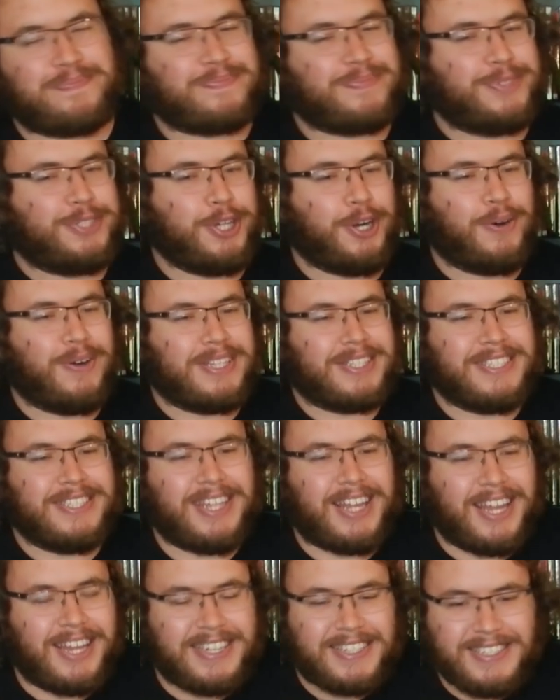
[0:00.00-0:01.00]
show it
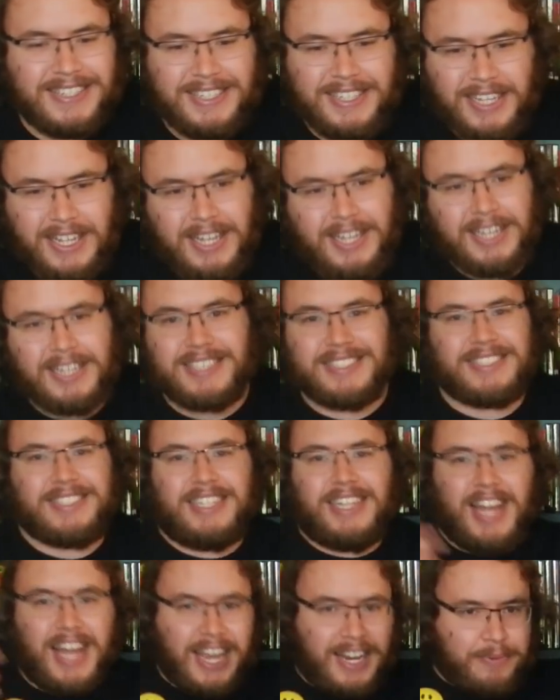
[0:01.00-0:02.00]
tonight. Because
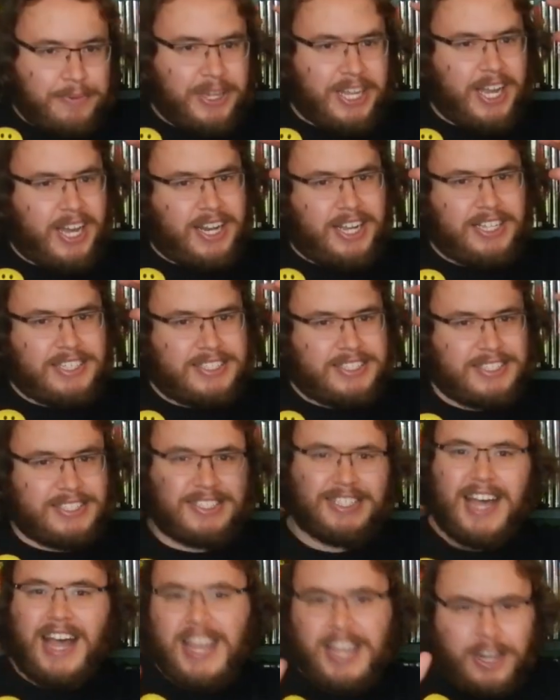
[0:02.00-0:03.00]
tonight we got a
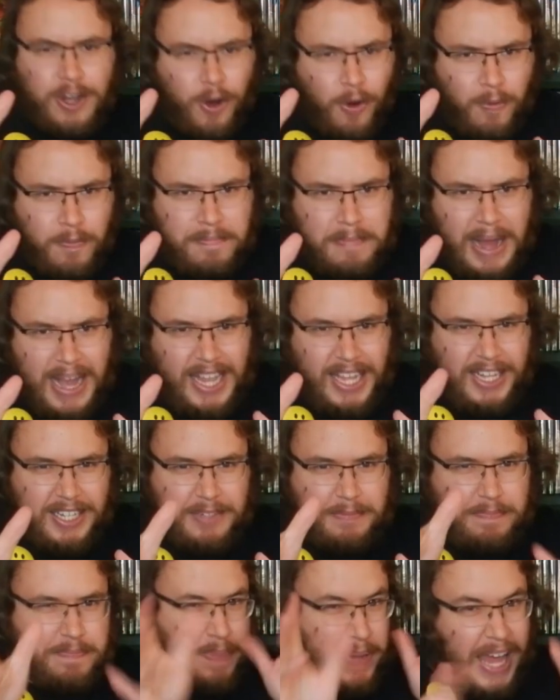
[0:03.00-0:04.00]
Dynamite
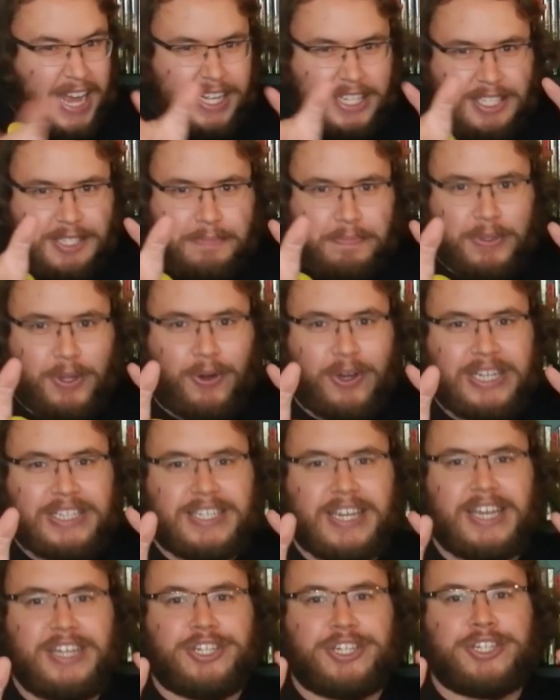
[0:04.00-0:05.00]

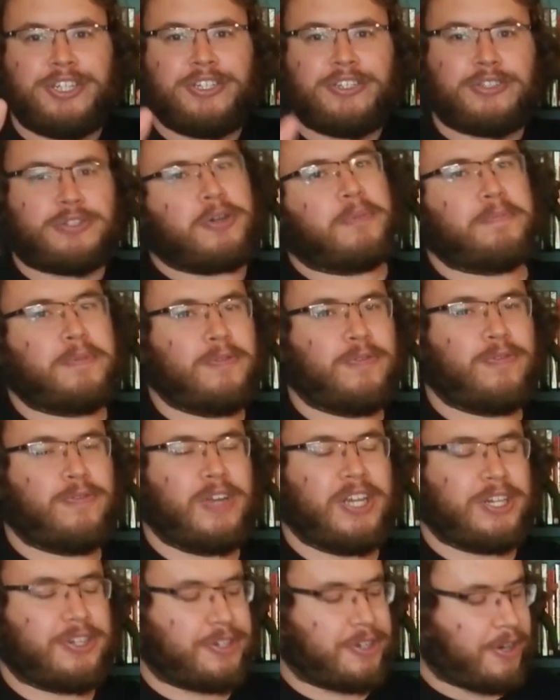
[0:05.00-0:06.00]
Blaxploitation triple
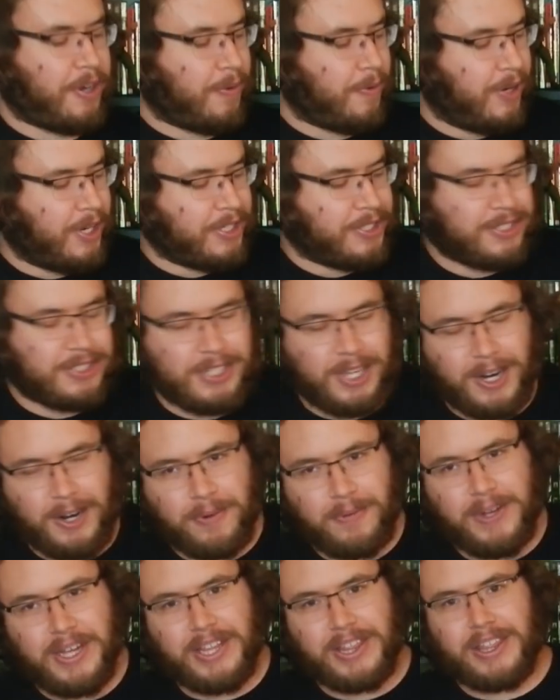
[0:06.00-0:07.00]
feature. We're gonna
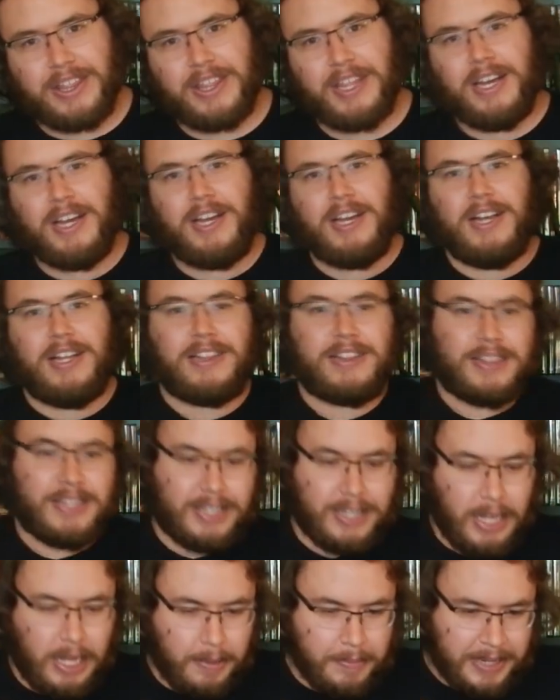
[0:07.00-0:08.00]
start with the
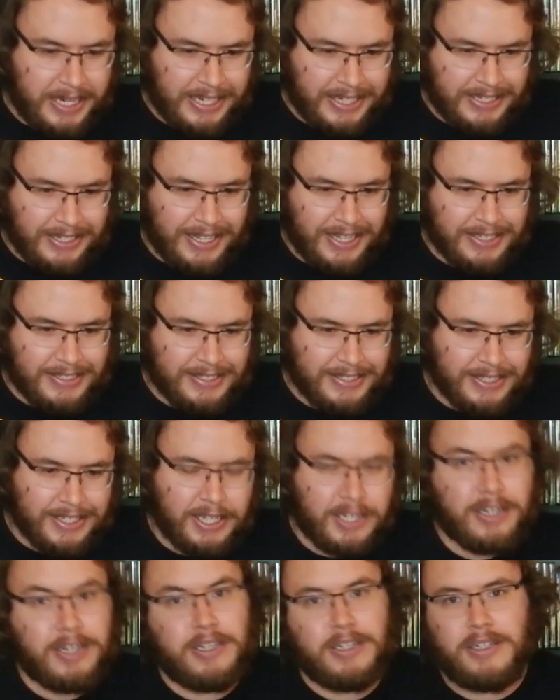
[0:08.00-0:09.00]
comedy
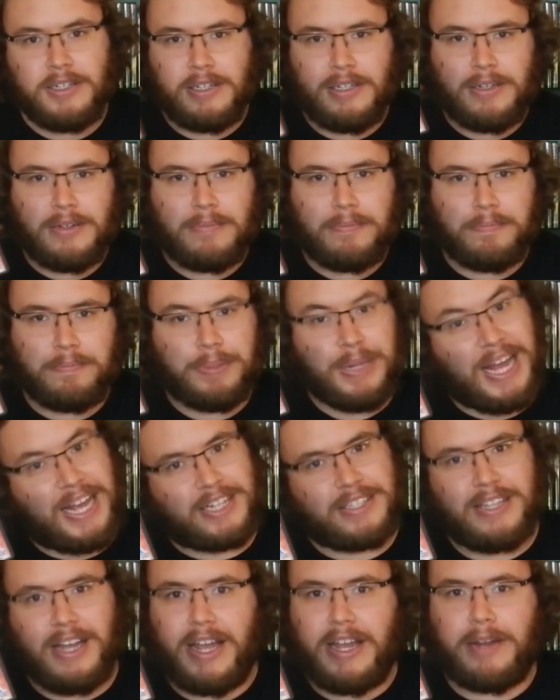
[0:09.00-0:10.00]
classic
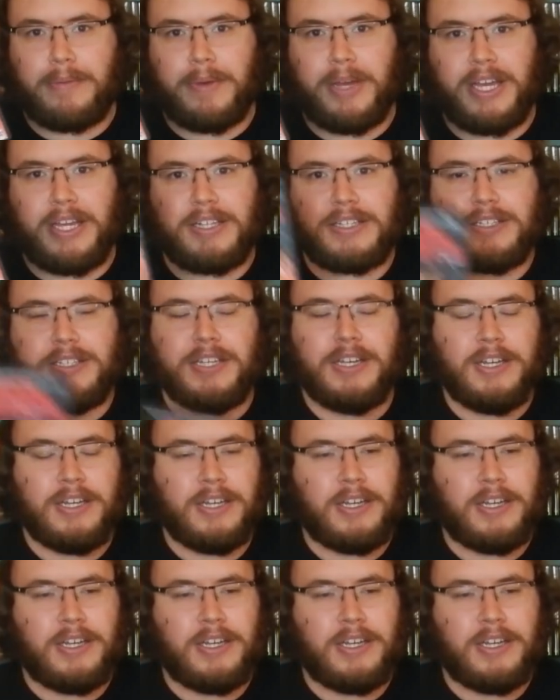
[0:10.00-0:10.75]
Black Dynamite.